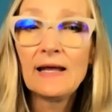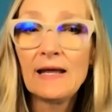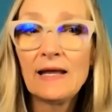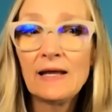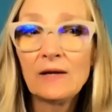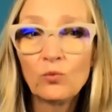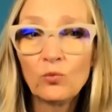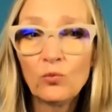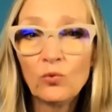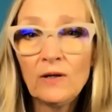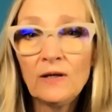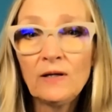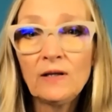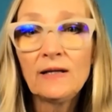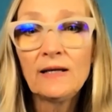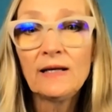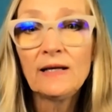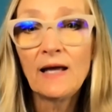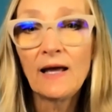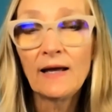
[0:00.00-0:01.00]
it
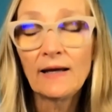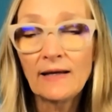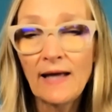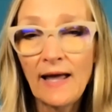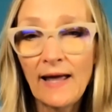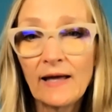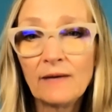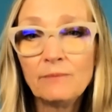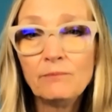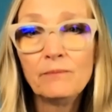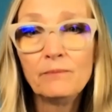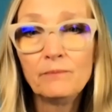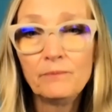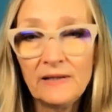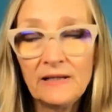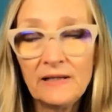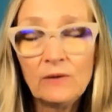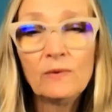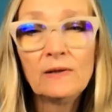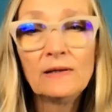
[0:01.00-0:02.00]
really can be
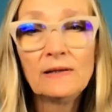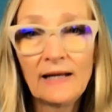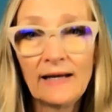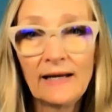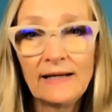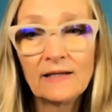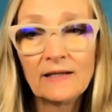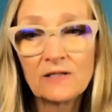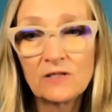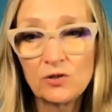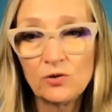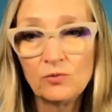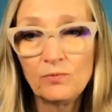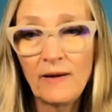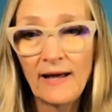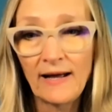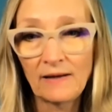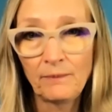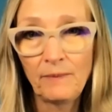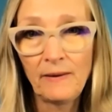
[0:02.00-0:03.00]
related to
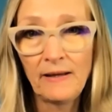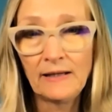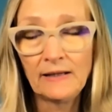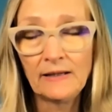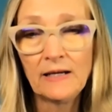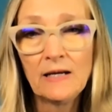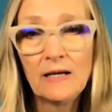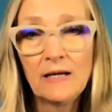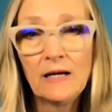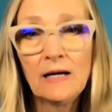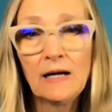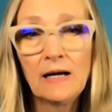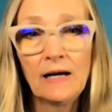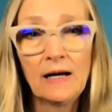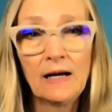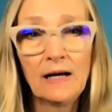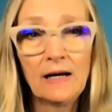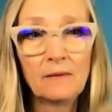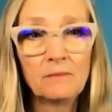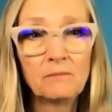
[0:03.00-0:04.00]
back pain.
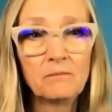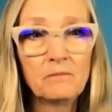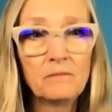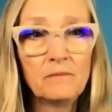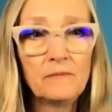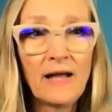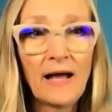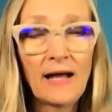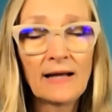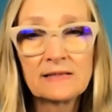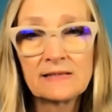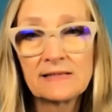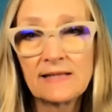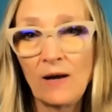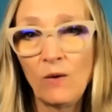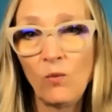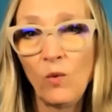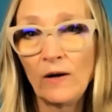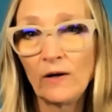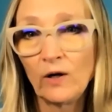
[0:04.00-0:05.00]
Not that
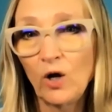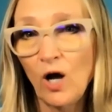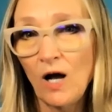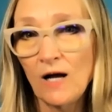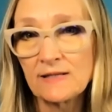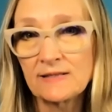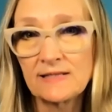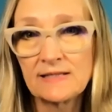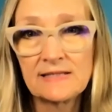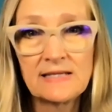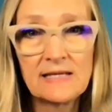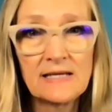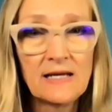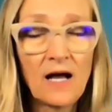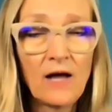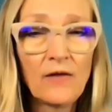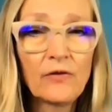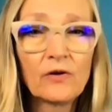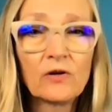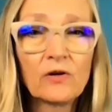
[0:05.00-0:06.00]
one causes the
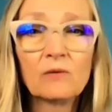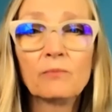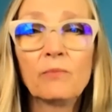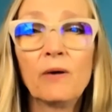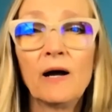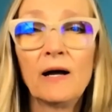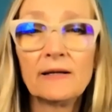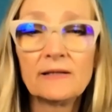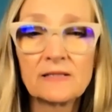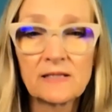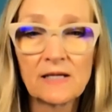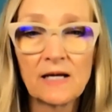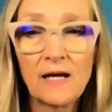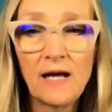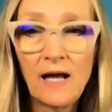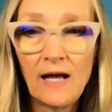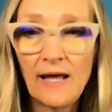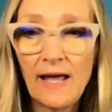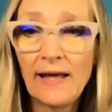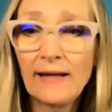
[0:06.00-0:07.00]
other, but
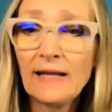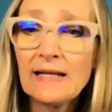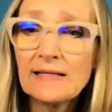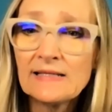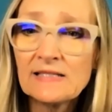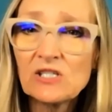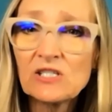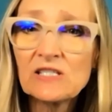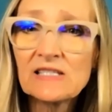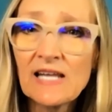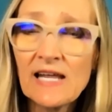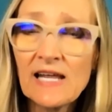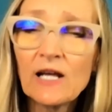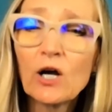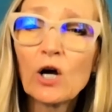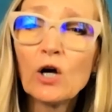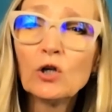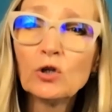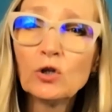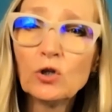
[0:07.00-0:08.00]
and let's just take a
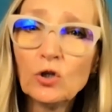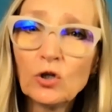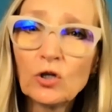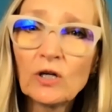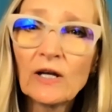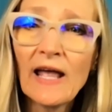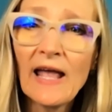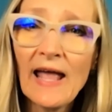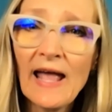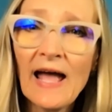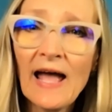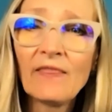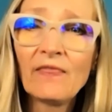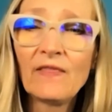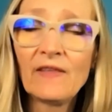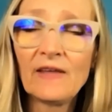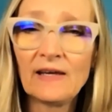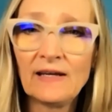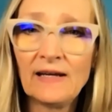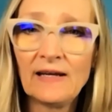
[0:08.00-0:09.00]
look at the
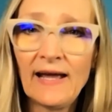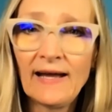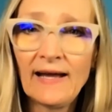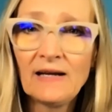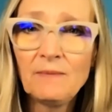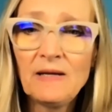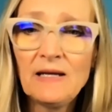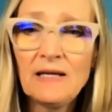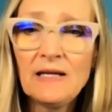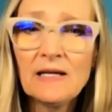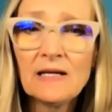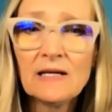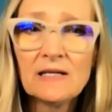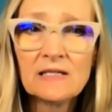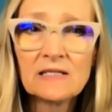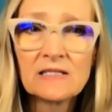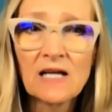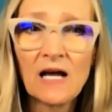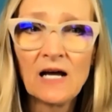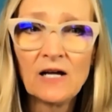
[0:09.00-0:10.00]
anatomy
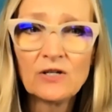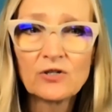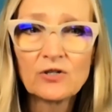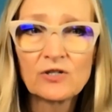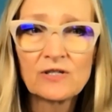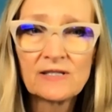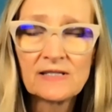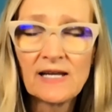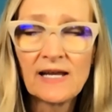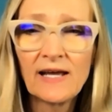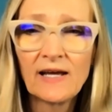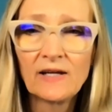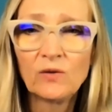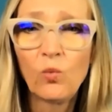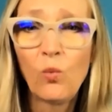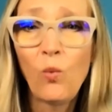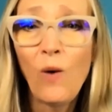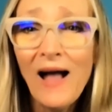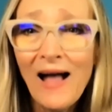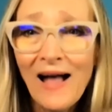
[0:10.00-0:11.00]
to understand
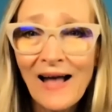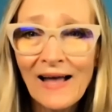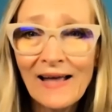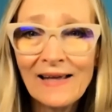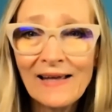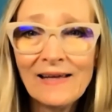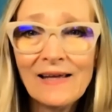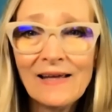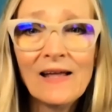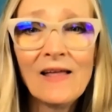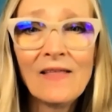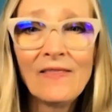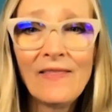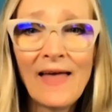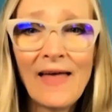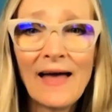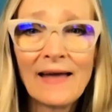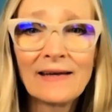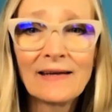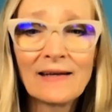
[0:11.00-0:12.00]
why
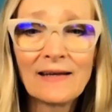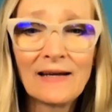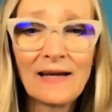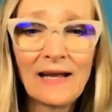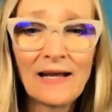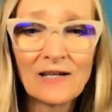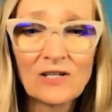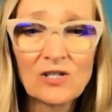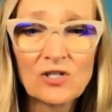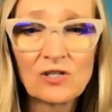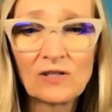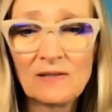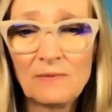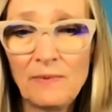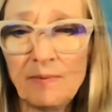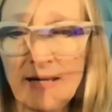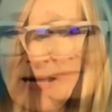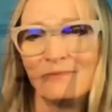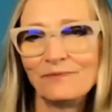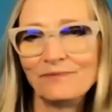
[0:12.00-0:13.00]
that can actually be.
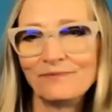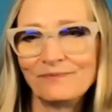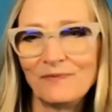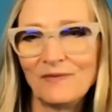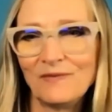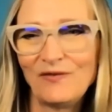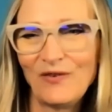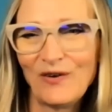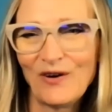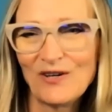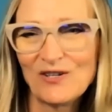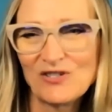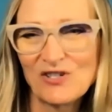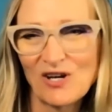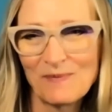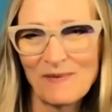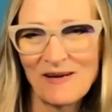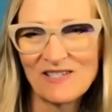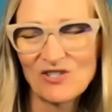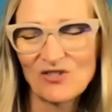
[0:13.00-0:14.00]
Before I share
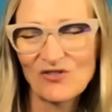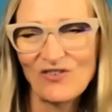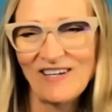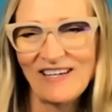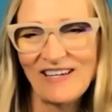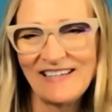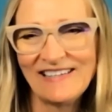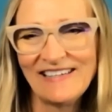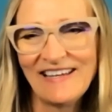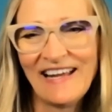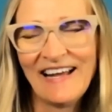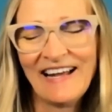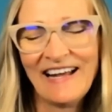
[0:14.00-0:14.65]
my screen,